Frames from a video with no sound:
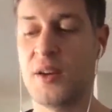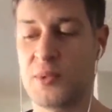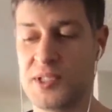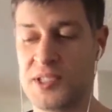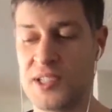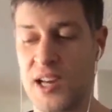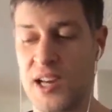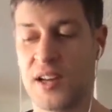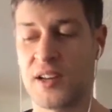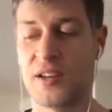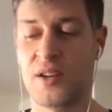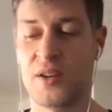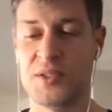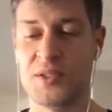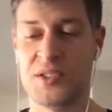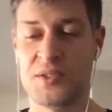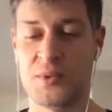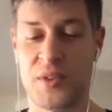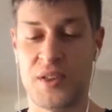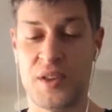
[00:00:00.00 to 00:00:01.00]
was
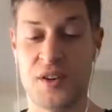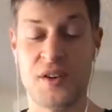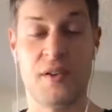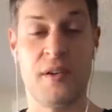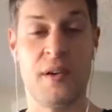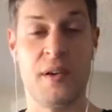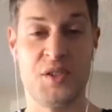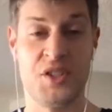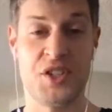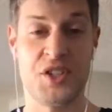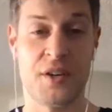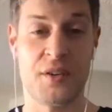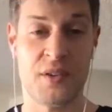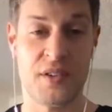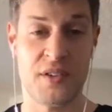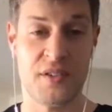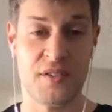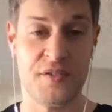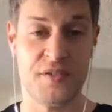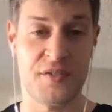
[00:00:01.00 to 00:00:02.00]
diagnosed with a
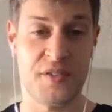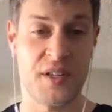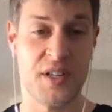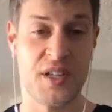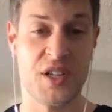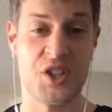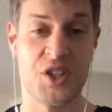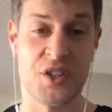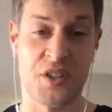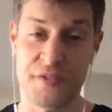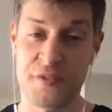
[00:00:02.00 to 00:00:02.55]
neurodegenerative condition,